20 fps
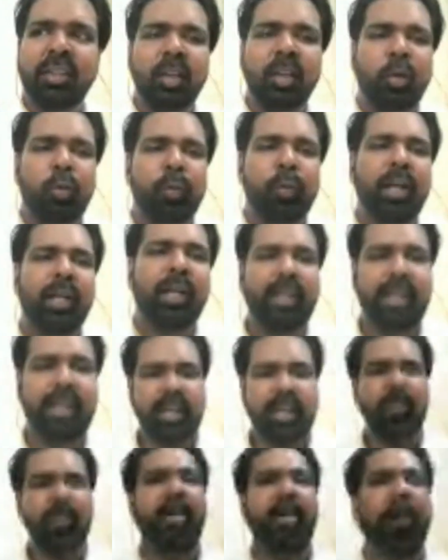we are
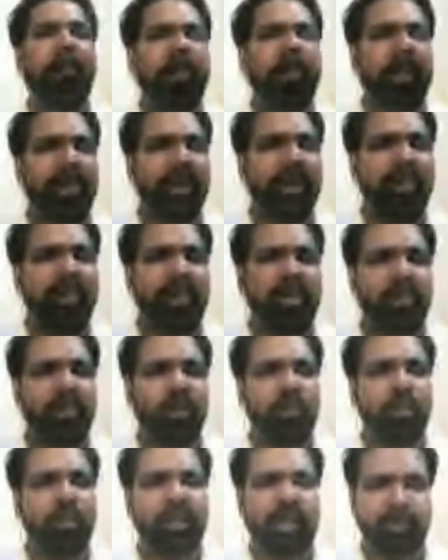taken by our parents
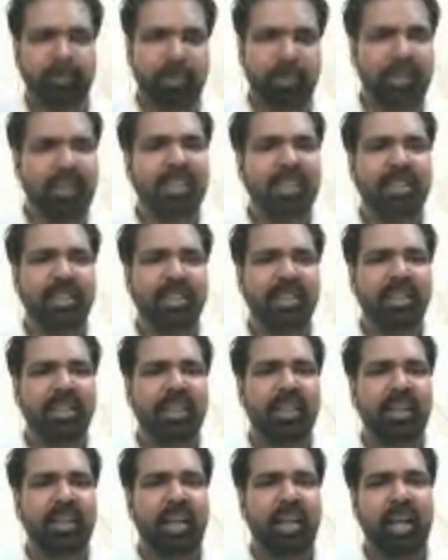to temples
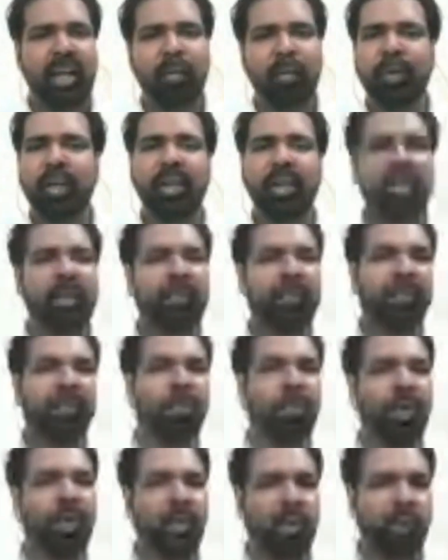and we are given
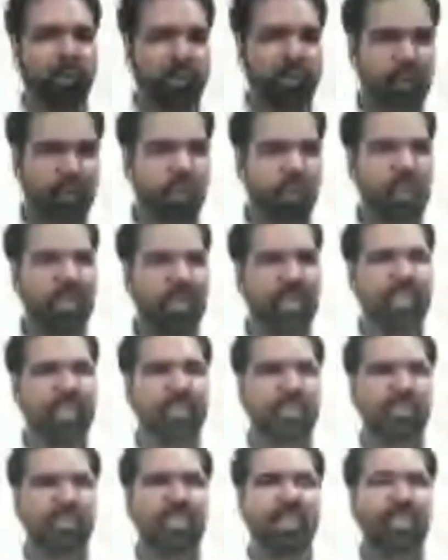quite a lot of stories
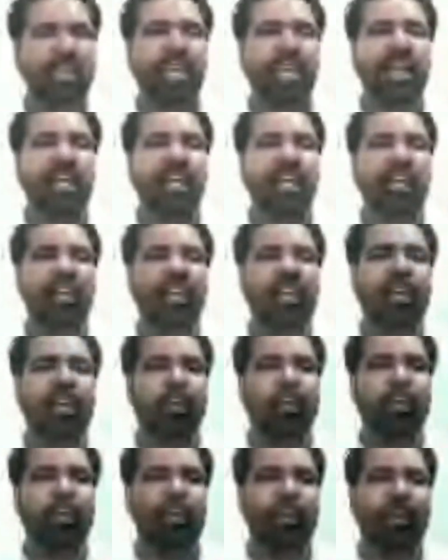and uh,
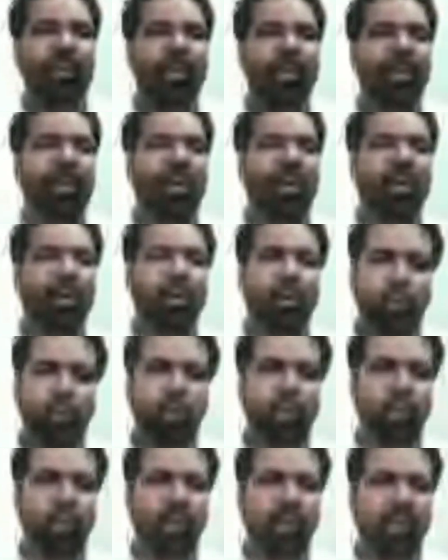we are
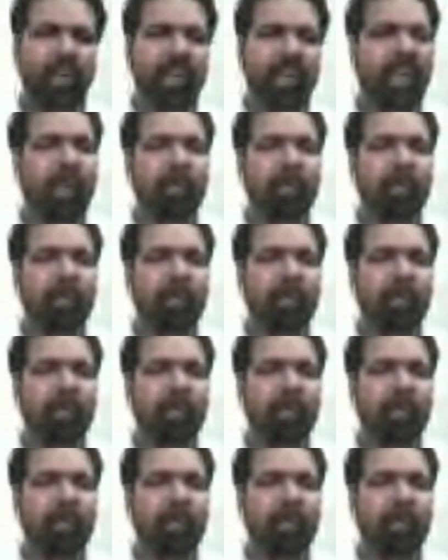told that our